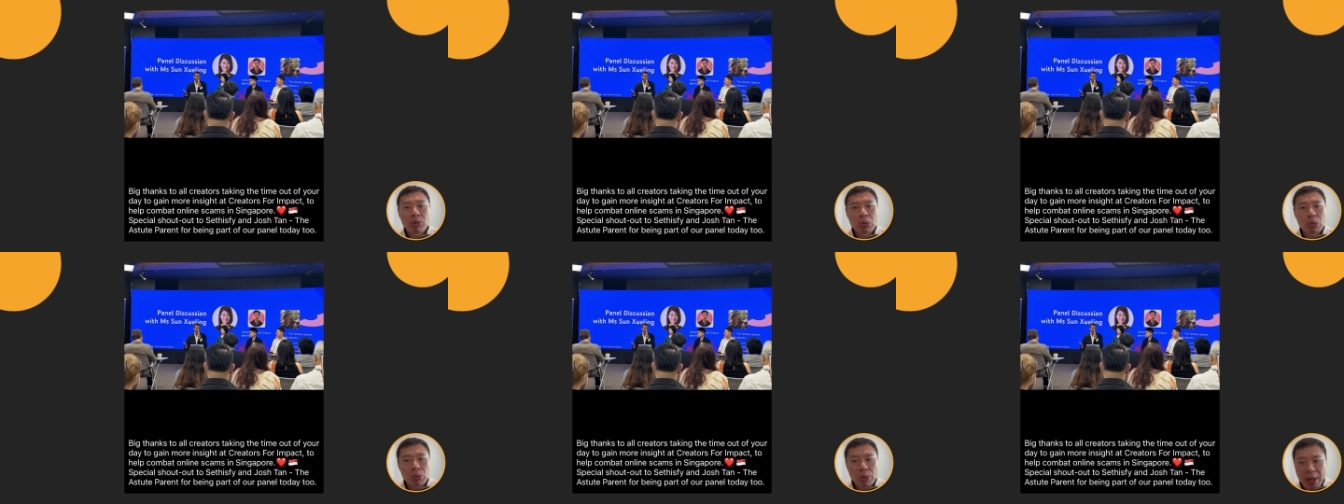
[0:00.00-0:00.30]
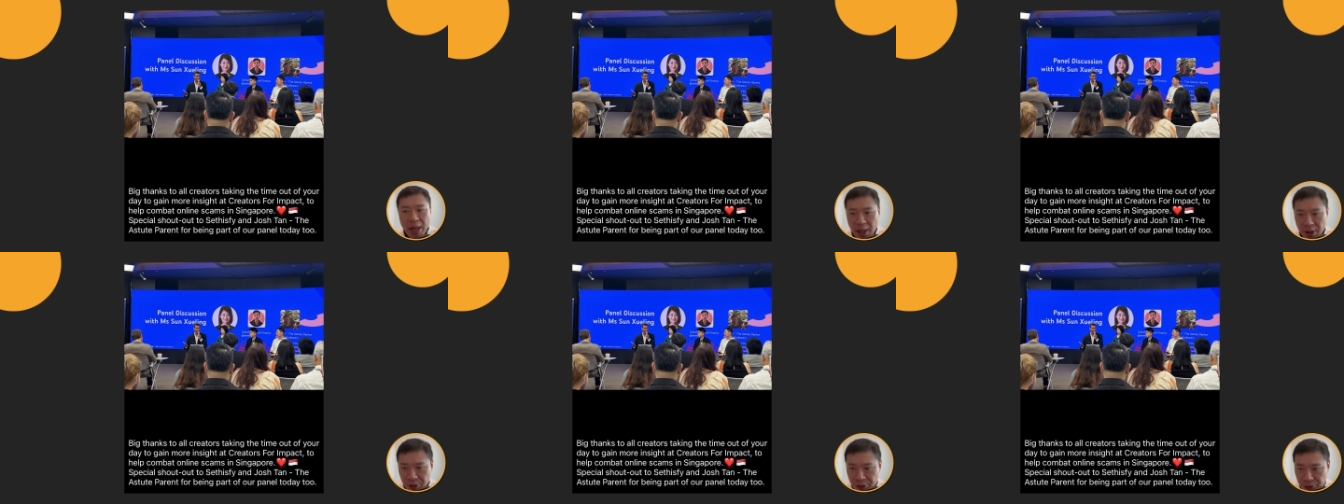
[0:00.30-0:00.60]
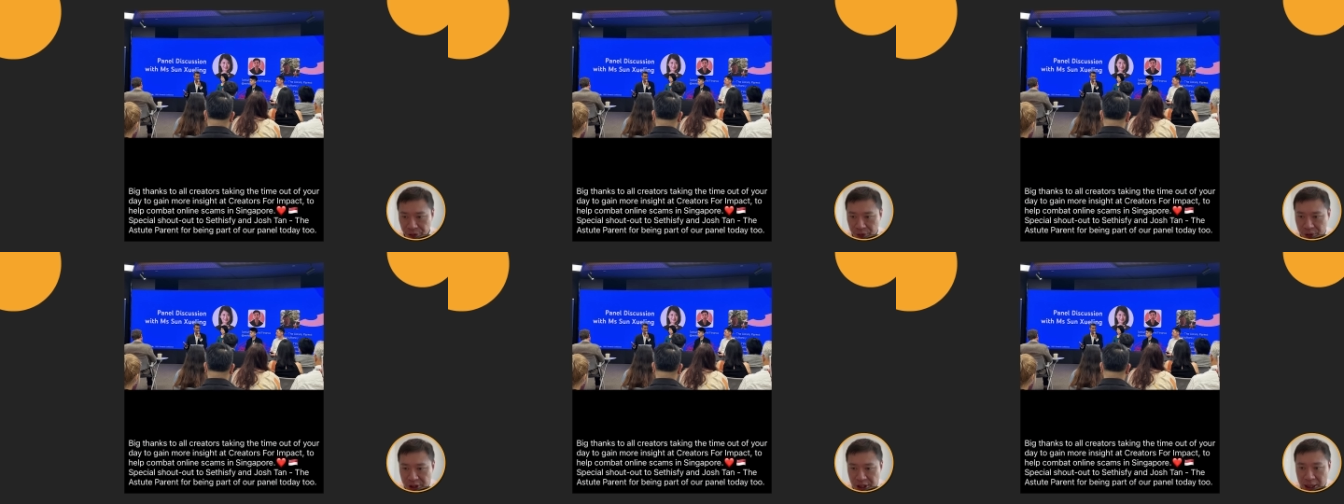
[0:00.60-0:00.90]
to
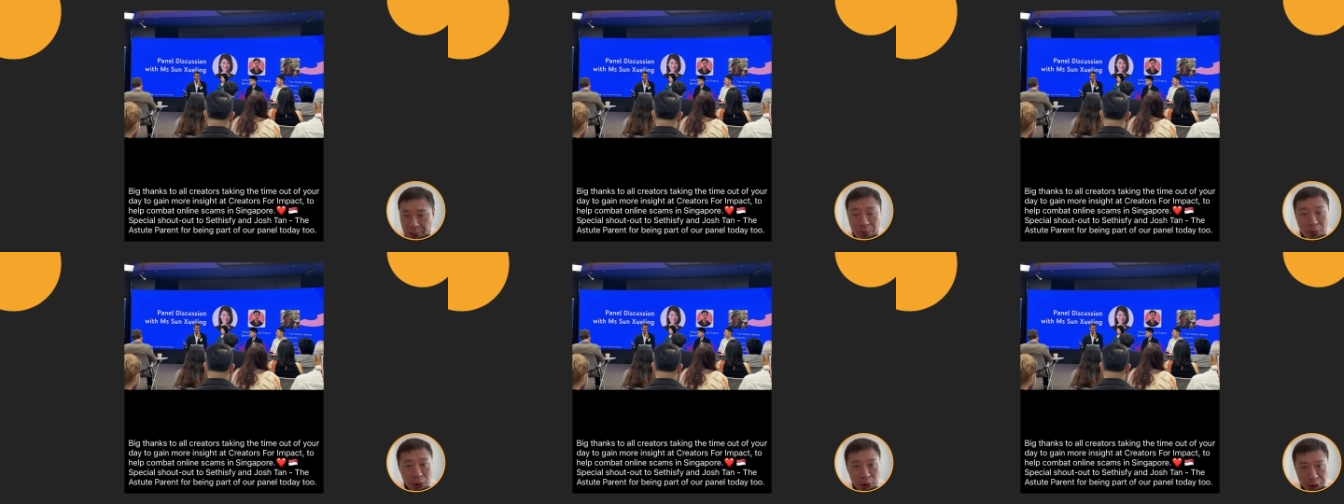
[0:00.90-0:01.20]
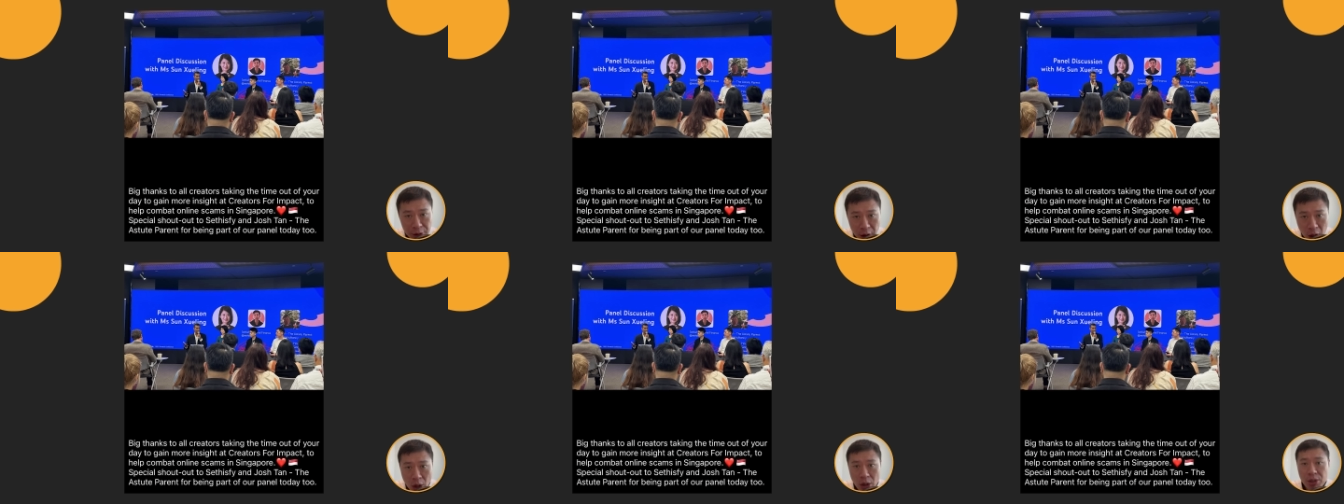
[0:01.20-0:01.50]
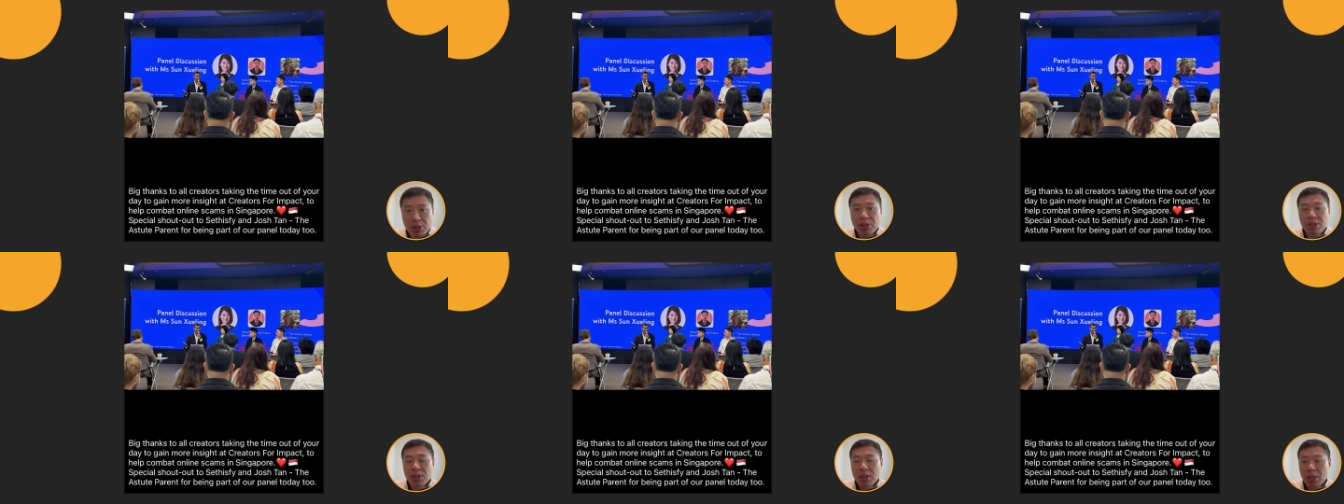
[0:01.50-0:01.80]
have some
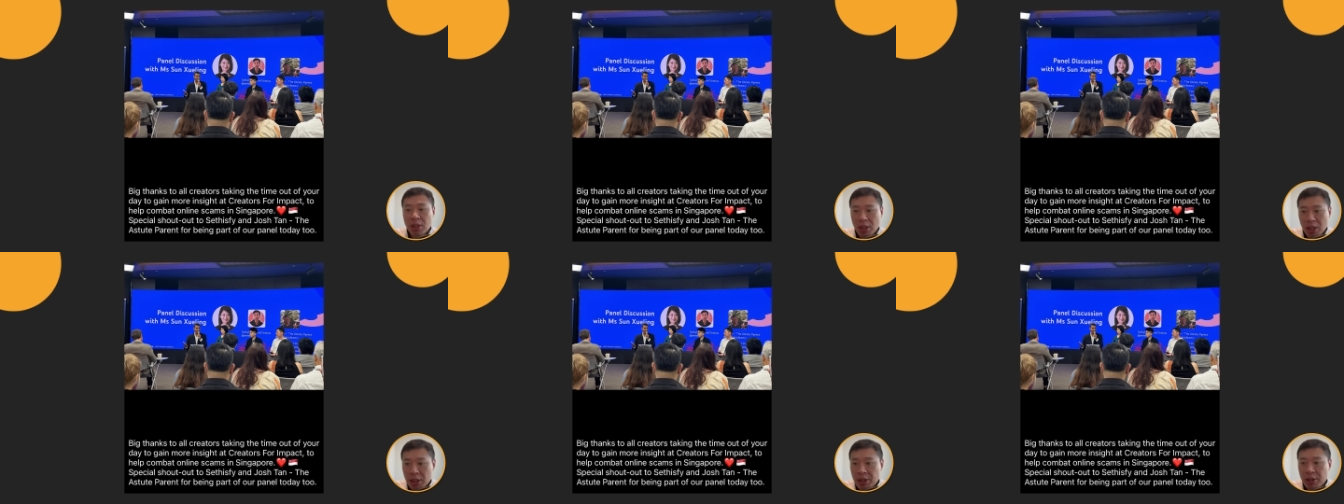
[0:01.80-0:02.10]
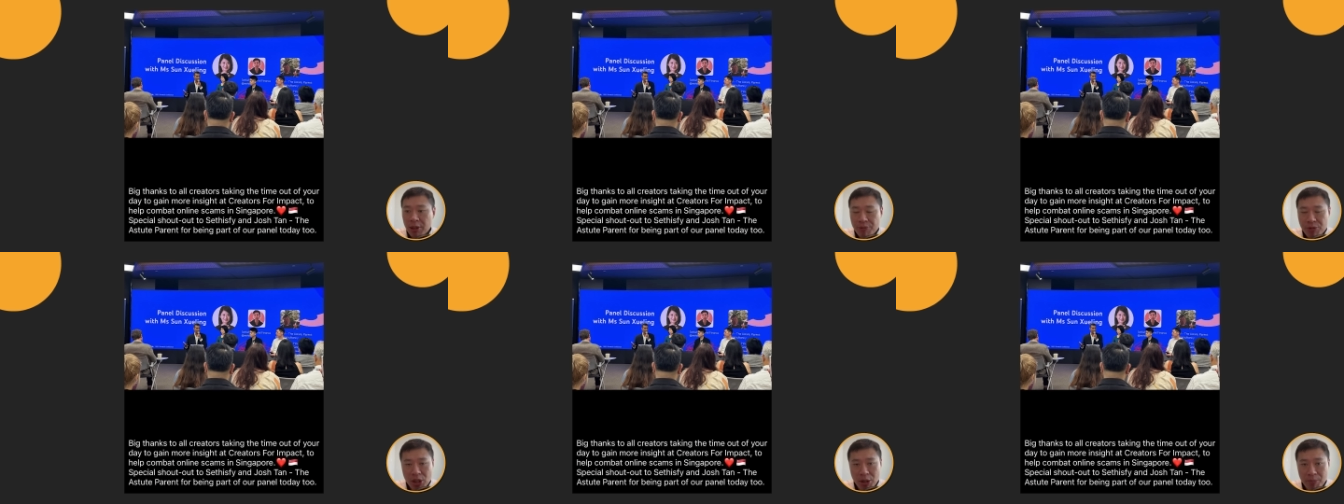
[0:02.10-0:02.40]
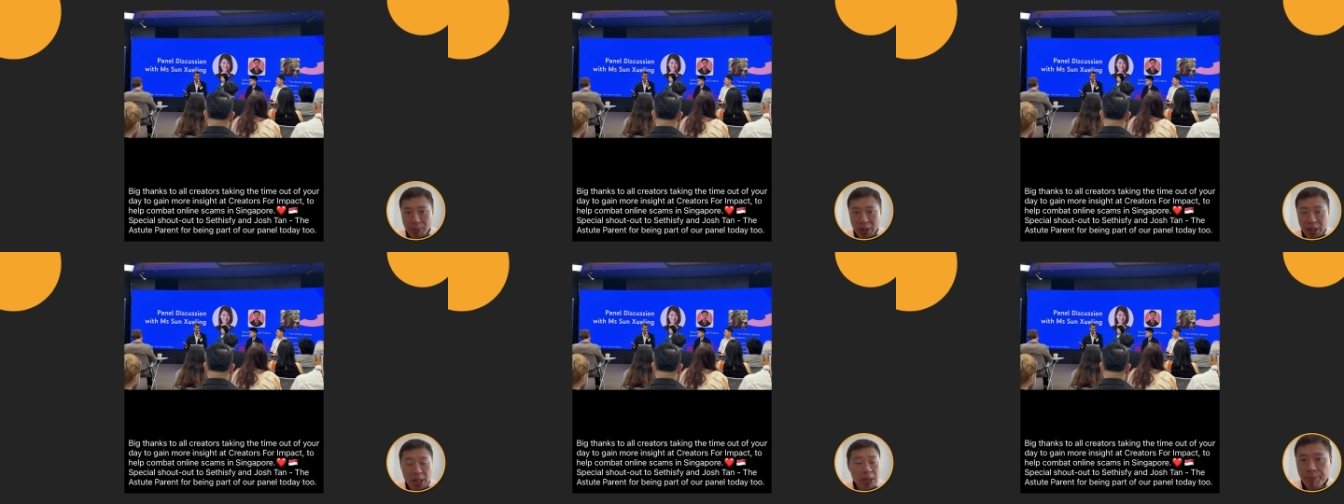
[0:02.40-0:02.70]
locks in terms of
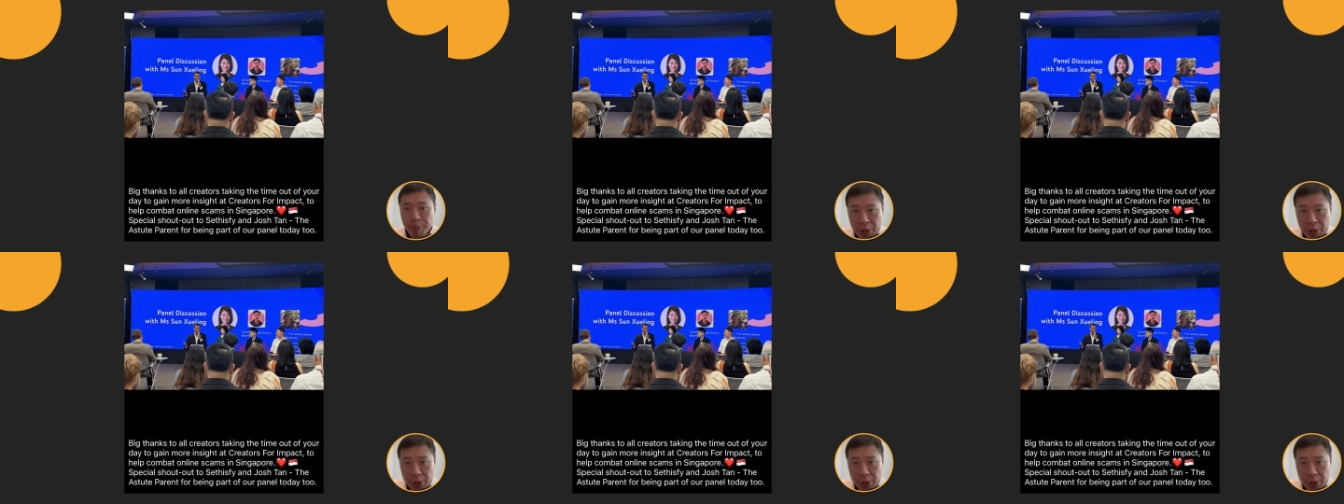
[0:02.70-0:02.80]
money?